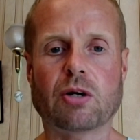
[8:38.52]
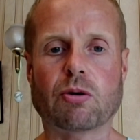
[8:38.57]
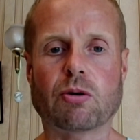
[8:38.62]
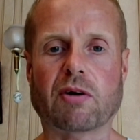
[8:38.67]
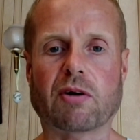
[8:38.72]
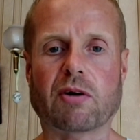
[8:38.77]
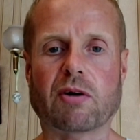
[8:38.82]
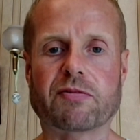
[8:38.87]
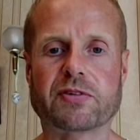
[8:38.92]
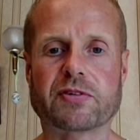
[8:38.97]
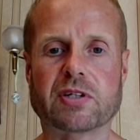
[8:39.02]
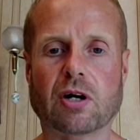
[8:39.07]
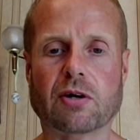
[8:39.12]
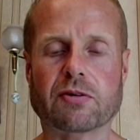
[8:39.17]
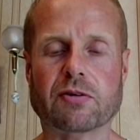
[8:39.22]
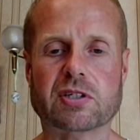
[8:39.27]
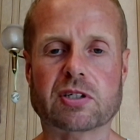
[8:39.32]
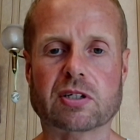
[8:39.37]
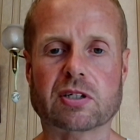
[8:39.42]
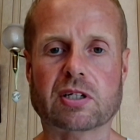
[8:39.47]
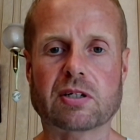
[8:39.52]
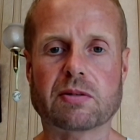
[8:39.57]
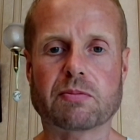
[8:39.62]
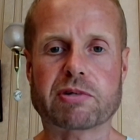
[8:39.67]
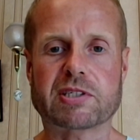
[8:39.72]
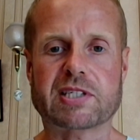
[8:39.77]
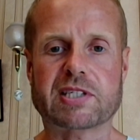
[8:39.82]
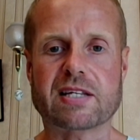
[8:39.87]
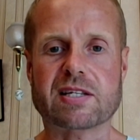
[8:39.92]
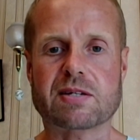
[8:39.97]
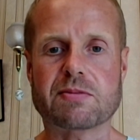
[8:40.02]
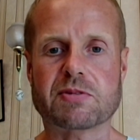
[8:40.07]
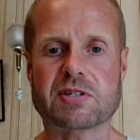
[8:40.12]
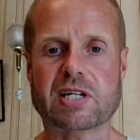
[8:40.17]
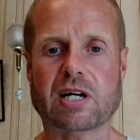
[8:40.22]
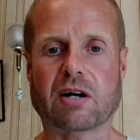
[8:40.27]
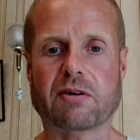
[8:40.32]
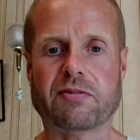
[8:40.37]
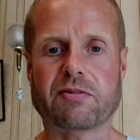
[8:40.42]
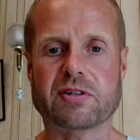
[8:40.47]
who often presents
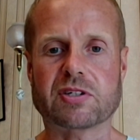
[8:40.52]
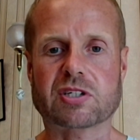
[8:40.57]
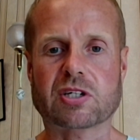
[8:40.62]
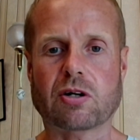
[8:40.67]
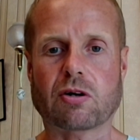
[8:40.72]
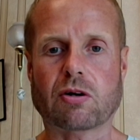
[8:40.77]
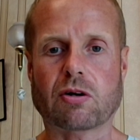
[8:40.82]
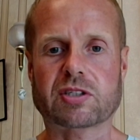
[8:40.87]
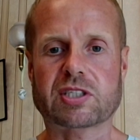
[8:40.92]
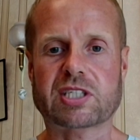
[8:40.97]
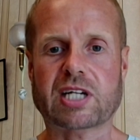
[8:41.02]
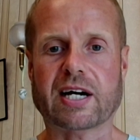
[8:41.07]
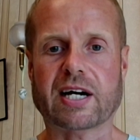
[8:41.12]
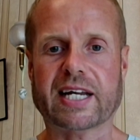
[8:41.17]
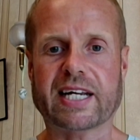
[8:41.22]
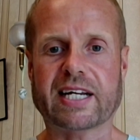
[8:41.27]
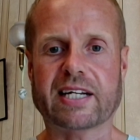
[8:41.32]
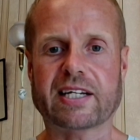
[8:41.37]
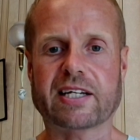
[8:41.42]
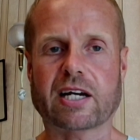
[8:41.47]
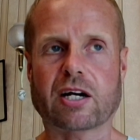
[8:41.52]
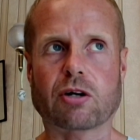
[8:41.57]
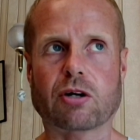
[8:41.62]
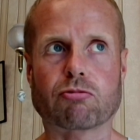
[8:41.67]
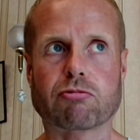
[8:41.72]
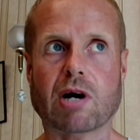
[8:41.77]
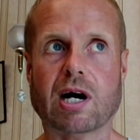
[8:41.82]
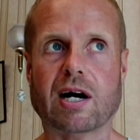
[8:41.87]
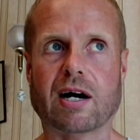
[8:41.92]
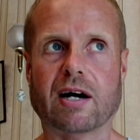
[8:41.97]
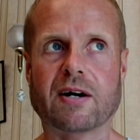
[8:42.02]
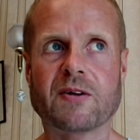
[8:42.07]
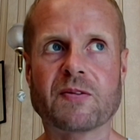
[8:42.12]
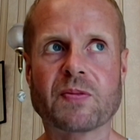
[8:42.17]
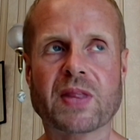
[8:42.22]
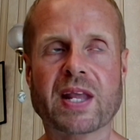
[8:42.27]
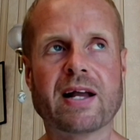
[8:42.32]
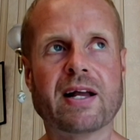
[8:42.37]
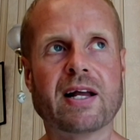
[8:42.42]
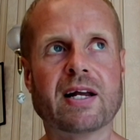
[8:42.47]
himself as called tahinio ra
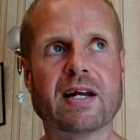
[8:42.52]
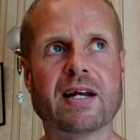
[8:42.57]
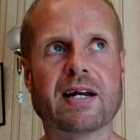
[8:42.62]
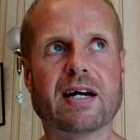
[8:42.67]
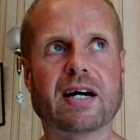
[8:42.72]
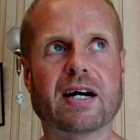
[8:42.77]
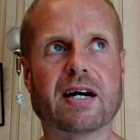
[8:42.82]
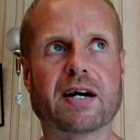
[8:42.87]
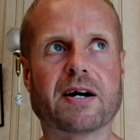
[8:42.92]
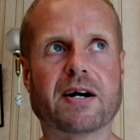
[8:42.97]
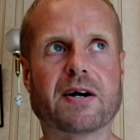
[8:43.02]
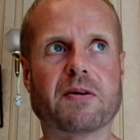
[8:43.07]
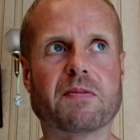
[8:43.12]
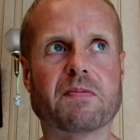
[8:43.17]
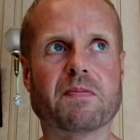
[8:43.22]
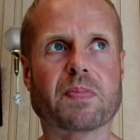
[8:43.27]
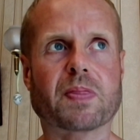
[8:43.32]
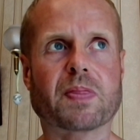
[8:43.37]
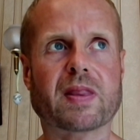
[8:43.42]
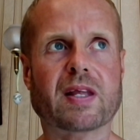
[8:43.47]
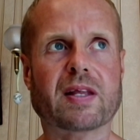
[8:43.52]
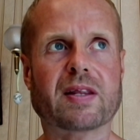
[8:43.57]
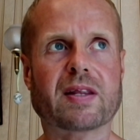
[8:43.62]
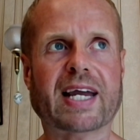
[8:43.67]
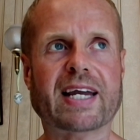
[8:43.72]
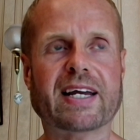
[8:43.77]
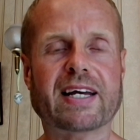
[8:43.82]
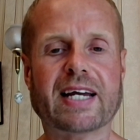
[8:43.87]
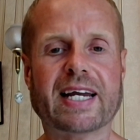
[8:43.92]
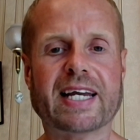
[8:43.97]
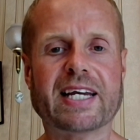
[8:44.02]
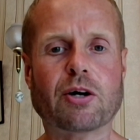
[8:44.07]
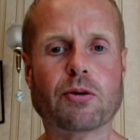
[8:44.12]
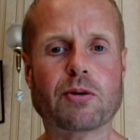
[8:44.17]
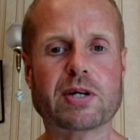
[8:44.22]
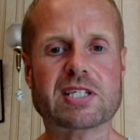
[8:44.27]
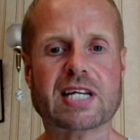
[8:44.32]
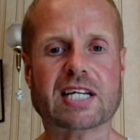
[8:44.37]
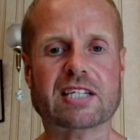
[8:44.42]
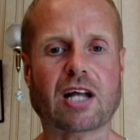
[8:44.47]
um, they he
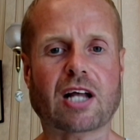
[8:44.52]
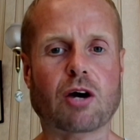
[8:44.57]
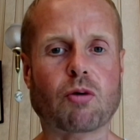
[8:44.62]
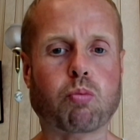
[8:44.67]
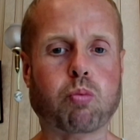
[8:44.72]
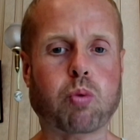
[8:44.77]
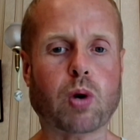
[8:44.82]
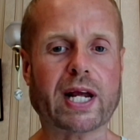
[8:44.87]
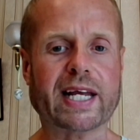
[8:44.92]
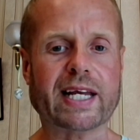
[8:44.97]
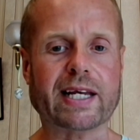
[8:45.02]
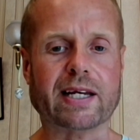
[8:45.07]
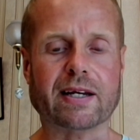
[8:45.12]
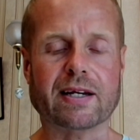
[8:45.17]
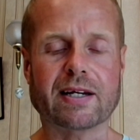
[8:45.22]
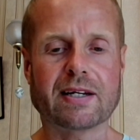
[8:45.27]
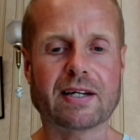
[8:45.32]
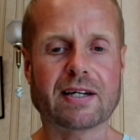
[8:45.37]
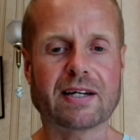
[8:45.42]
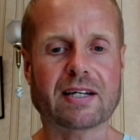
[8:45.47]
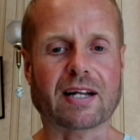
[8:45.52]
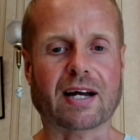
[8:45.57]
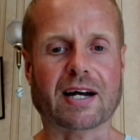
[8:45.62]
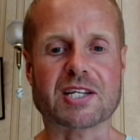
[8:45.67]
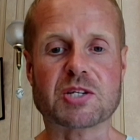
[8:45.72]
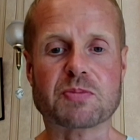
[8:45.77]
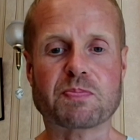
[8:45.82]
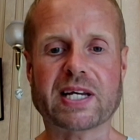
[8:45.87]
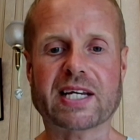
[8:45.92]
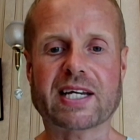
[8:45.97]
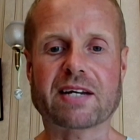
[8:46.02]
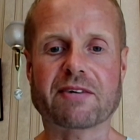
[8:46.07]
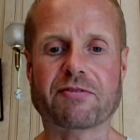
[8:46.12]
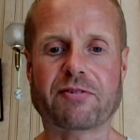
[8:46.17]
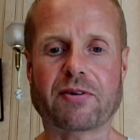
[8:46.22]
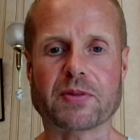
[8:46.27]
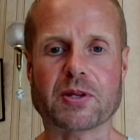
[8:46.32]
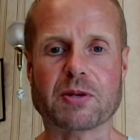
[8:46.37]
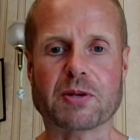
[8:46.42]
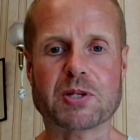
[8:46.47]
always says like we like speaking
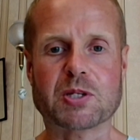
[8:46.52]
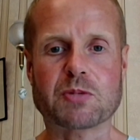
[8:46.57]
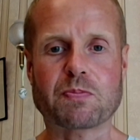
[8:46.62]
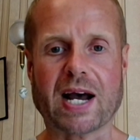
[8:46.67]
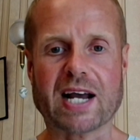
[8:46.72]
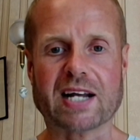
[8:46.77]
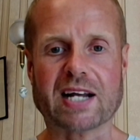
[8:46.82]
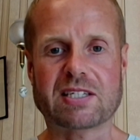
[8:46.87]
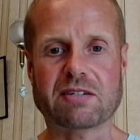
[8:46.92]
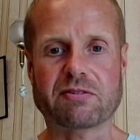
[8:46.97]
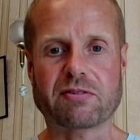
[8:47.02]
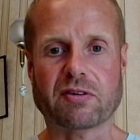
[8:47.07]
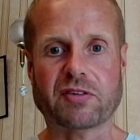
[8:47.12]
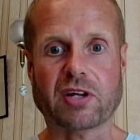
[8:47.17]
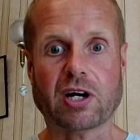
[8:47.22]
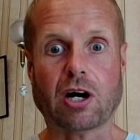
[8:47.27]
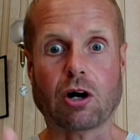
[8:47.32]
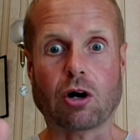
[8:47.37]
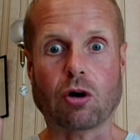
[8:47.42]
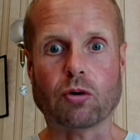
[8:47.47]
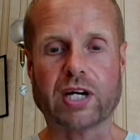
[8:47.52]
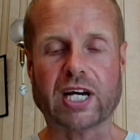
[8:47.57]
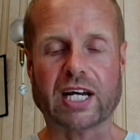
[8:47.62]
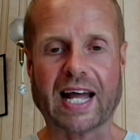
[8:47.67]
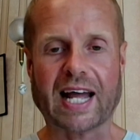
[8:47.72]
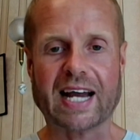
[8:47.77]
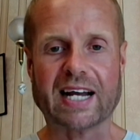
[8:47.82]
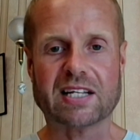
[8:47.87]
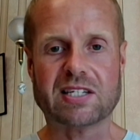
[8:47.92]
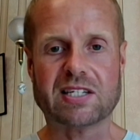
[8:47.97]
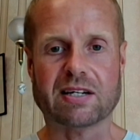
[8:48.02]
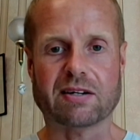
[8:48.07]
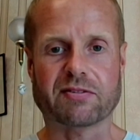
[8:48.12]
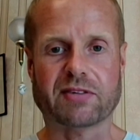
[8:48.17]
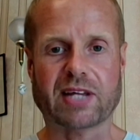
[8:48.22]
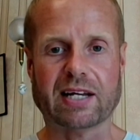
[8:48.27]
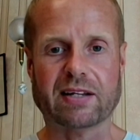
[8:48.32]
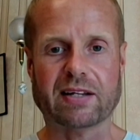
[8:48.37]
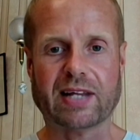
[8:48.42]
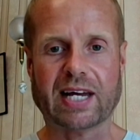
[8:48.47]
from the perspective of the whole collective
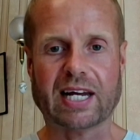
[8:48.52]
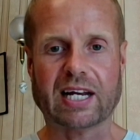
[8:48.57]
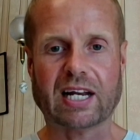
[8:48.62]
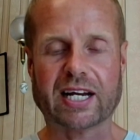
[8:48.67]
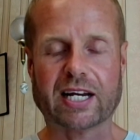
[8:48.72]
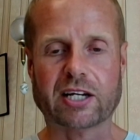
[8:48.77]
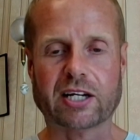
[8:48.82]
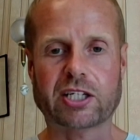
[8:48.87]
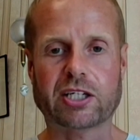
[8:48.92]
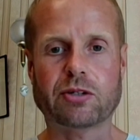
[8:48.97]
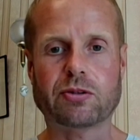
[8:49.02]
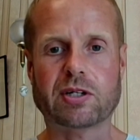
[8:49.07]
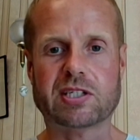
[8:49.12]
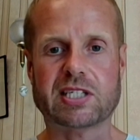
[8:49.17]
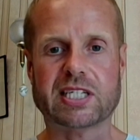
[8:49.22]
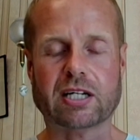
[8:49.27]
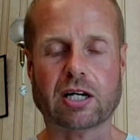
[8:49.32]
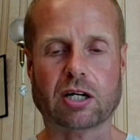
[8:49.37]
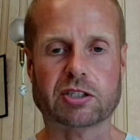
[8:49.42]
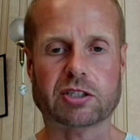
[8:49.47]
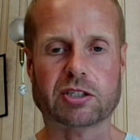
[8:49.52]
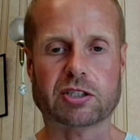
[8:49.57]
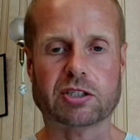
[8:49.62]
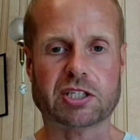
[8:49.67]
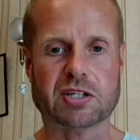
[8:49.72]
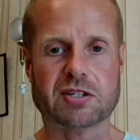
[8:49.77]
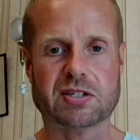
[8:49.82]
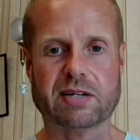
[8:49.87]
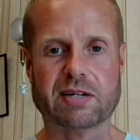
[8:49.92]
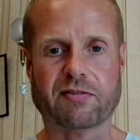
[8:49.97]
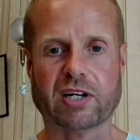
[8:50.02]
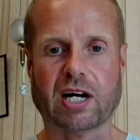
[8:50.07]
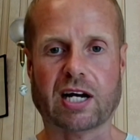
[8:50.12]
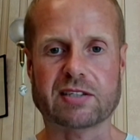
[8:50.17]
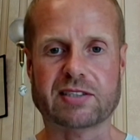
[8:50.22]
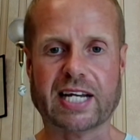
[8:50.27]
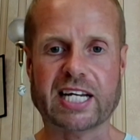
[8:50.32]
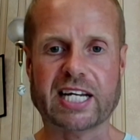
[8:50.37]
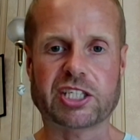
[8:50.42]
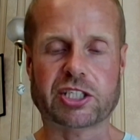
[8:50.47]
they, they're like a unity conscious
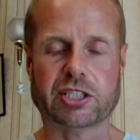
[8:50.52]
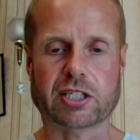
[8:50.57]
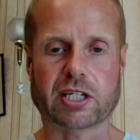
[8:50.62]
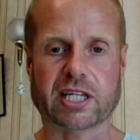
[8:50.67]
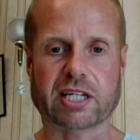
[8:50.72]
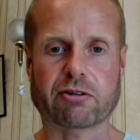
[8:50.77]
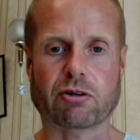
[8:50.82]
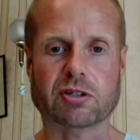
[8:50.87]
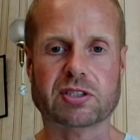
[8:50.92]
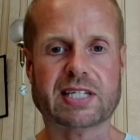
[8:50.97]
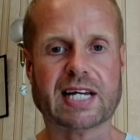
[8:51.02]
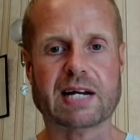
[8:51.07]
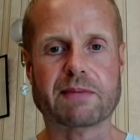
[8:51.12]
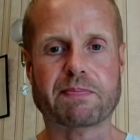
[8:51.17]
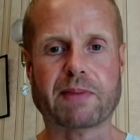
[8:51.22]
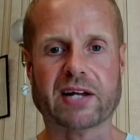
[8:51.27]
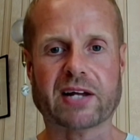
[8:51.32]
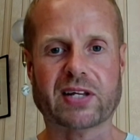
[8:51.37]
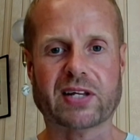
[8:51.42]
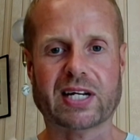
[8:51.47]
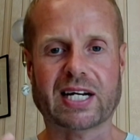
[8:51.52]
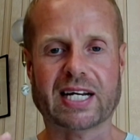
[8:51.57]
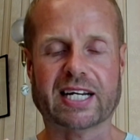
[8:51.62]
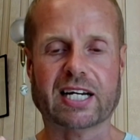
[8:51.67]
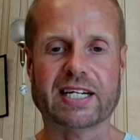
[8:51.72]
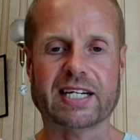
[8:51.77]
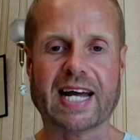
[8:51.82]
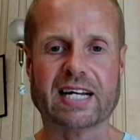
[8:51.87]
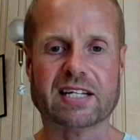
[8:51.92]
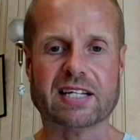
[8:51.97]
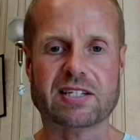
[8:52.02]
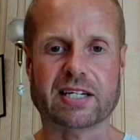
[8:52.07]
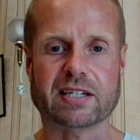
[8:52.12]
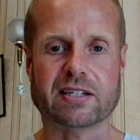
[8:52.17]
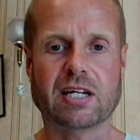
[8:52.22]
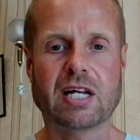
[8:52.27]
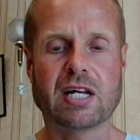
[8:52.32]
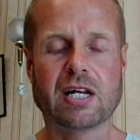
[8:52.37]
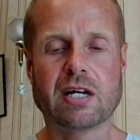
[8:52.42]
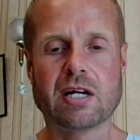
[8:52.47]
civilization and they're all telepathically connected
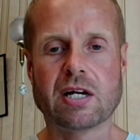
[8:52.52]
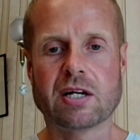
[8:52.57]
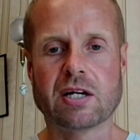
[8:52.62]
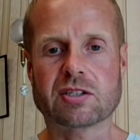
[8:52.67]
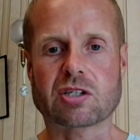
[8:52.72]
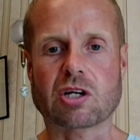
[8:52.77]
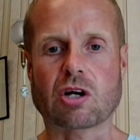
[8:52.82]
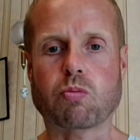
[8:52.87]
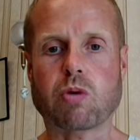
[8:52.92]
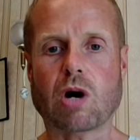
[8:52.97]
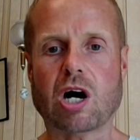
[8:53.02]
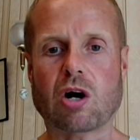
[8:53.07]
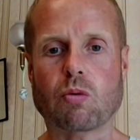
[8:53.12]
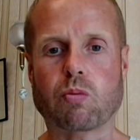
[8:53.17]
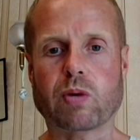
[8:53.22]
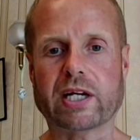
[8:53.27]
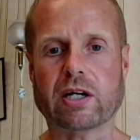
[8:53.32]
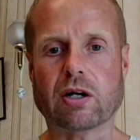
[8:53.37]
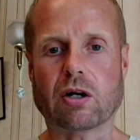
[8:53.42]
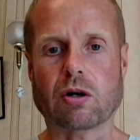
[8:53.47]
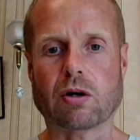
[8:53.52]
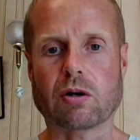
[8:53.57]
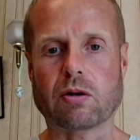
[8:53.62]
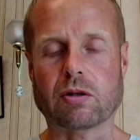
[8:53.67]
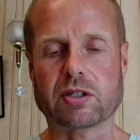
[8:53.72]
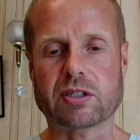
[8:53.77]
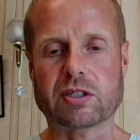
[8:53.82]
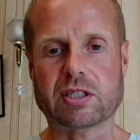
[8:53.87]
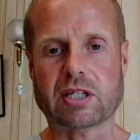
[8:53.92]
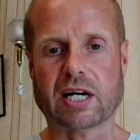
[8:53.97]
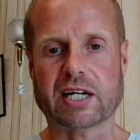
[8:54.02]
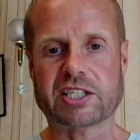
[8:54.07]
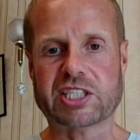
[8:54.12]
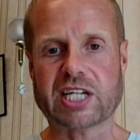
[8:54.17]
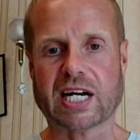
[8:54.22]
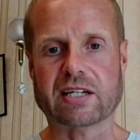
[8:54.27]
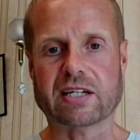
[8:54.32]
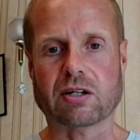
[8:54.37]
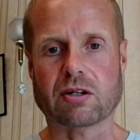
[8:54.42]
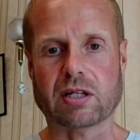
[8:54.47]
so while we all like
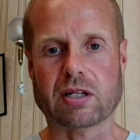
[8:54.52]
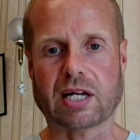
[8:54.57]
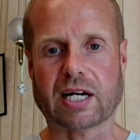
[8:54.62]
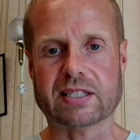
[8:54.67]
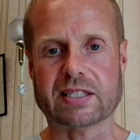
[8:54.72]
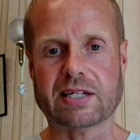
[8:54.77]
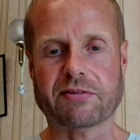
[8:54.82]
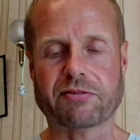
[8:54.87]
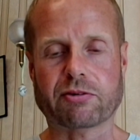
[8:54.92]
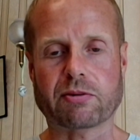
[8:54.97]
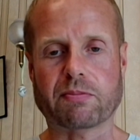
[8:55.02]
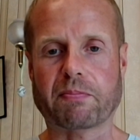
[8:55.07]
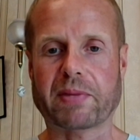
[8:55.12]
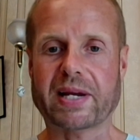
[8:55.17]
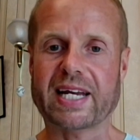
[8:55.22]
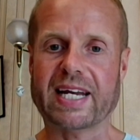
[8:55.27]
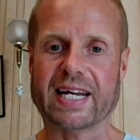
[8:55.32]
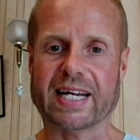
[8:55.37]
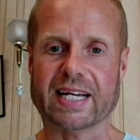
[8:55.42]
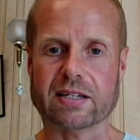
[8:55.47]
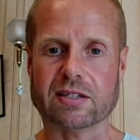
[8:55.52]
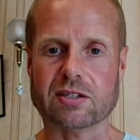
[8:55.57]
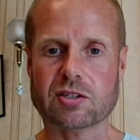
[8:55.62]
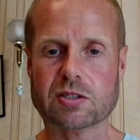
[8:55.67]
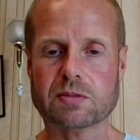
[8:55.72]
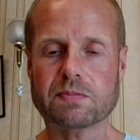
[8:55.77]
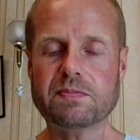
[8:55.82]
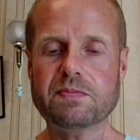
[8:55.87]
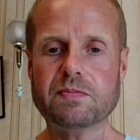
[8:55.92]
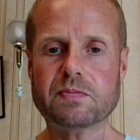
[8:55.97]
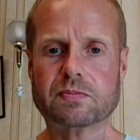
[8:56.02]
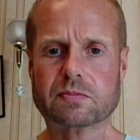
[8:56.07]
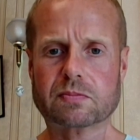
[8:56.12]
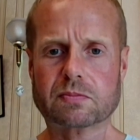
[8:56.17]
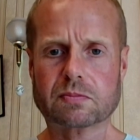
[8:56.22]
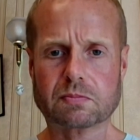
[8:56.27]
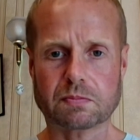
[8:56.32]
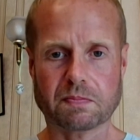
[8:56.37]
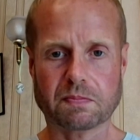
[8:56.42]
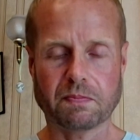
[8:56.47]
channel like different beings
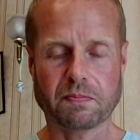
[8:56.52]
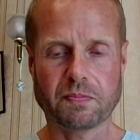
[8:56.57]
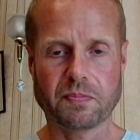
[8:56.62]
yeah.